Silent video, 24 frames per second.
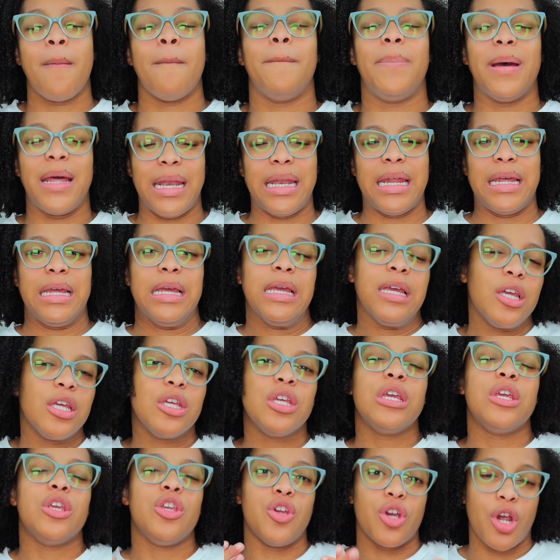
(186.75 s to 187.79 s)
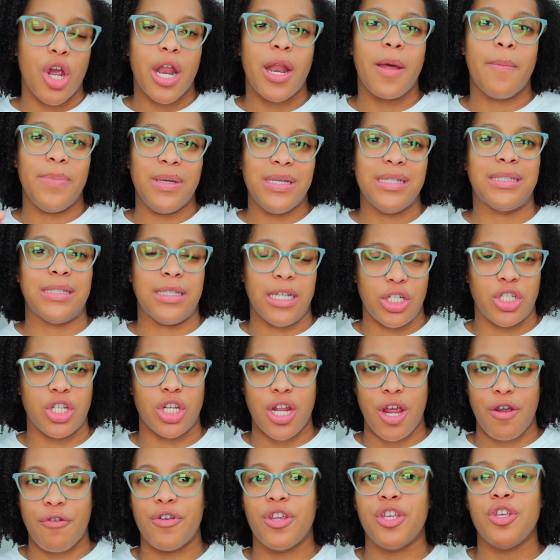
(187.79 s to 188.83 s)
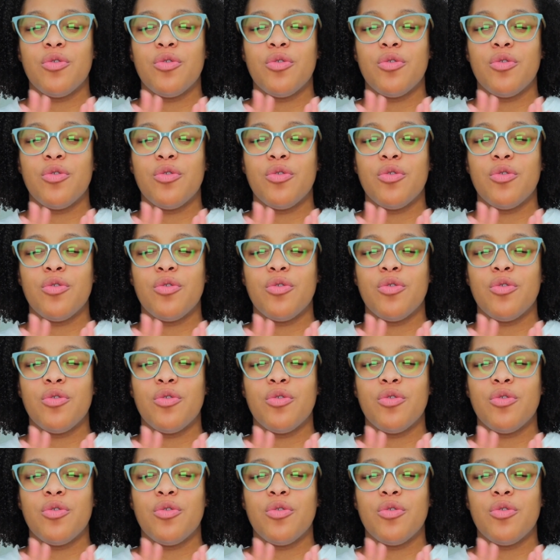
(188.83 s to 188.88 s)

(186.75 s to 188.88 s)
but you're gonna be stationary.